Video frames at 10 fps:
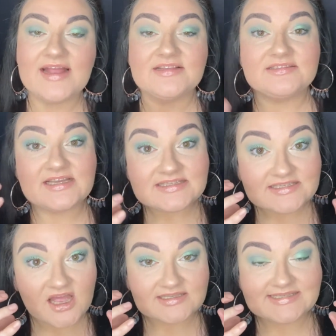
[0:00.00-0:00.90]
Did
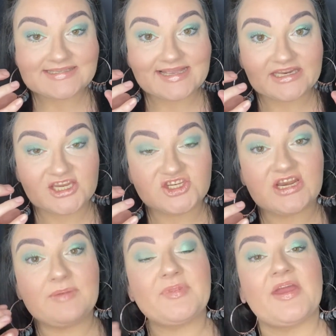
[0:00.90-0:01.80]
start to sting
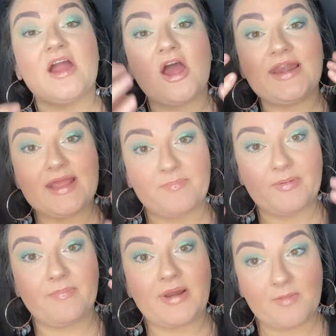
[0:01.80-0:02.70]
initially, but they are lip
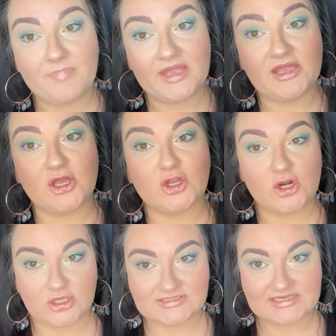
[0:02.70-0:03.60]
plumping
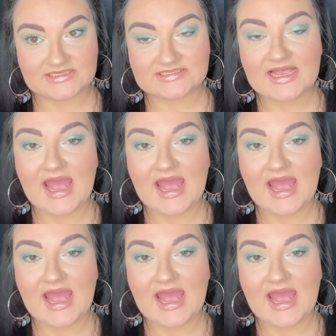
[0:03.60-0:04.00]
glosses.